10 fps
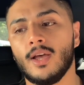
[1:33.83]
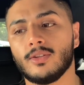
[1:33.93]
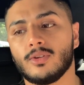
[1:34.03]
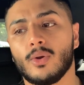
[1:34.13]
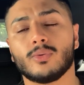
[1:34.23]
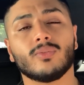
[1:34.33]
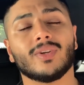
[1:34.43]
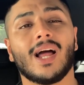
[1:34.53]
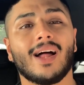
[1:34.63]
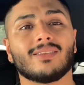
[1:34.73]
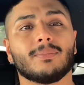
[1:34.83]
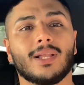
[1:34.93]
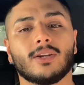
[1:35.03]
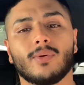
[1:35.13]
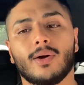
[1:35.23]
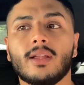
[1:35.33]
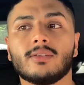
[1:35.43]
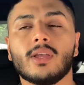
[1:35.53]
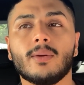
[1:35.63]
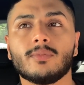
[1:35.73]
So it was something I had to plan around. In
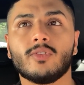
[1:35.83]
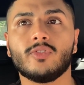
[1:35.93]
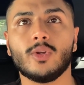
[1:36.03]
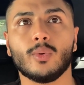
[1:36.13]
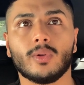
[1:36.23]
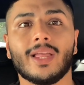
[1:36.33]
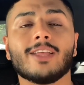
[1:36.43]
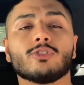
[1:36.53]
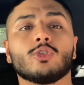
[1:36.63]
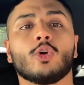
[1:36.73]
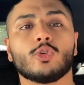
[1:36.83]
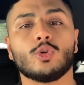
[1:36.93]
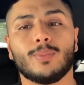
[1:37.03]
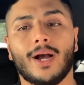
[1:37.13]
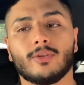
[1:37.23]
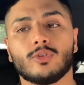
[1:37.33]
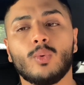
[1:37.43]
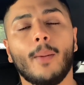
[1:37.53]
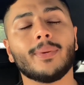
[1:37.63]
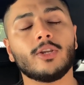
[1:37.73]
terms of fuel, it's not too bad. So
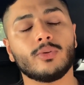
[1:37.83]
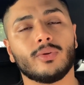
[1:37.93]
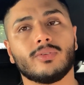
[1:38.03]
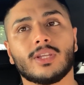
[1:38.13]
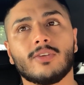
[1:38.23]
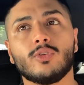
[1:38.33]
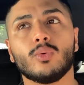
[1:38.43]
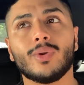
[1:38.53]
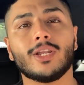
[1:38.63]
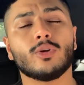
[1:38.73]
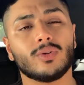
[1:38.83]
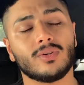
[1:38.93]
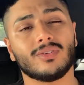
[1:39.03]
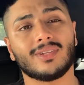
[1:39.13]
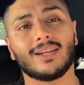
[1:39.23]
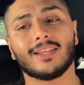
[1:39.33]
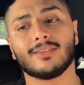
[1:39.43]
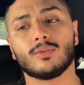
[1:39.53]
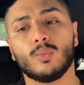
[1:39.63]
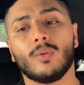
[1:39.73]
what I'm going to do is to give you a really good understanding
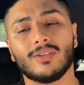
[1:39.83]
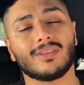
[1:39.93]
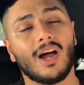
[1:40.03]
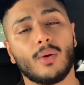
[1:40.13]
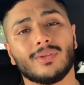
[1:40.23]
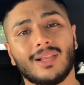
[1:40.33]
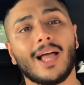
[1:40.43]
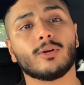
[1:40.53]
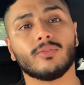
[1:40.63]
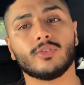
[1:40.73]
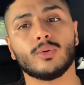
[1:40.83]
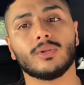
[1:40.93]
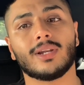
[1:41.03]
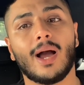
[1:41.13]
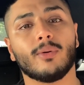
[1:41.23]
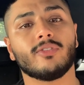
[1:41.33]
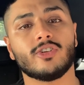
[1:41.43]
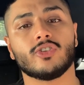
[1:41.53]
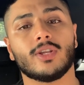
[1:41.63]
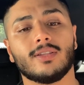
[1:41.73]
as to what this car is like on fuel and how
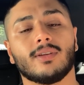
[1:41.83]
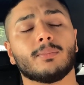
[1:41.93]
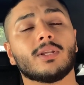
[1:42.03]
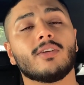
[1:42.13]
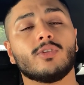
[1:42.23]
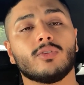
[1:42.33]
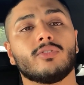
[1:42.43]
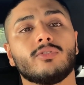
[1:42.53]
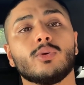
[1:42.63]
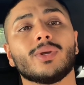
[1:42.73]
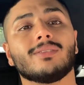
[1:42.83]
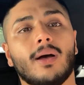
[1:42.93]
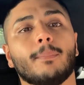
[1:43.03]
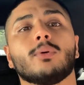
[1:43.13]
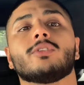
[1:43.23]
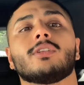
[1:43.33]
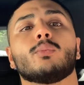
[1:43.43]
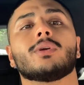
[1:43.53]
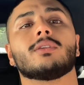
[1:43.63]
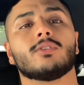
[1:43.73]
efficient it is. I'm going to give you a few examples, and then
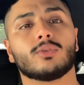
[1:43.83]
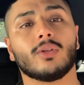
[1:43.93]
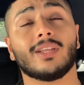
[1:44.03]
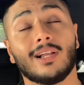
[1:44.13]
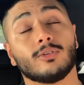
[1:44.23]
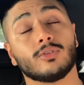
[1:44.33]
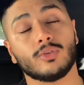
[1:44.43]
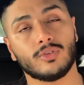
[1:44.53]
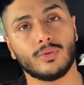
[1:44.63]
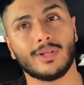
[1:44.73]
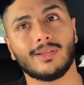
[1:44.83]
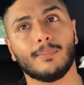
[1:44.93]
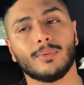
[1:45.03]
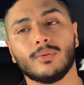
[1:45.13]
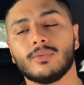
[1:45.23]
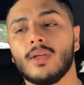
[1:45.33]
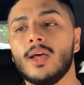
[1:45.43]
we can then I'll discuss the examples.